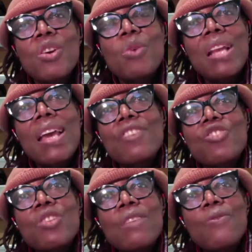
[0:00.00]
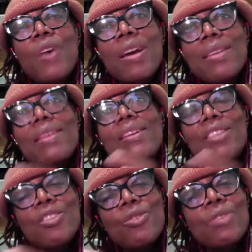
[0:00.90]
will actually find the
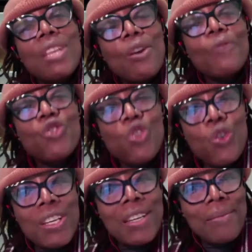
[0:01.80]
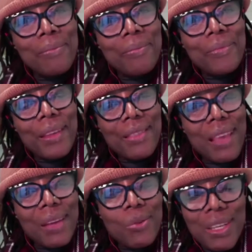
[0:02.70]
lacunae of joy
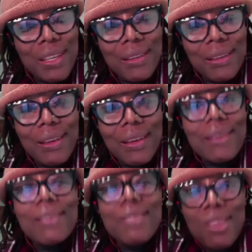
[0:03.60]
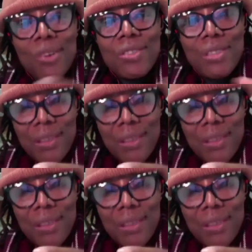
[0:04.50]
that were in those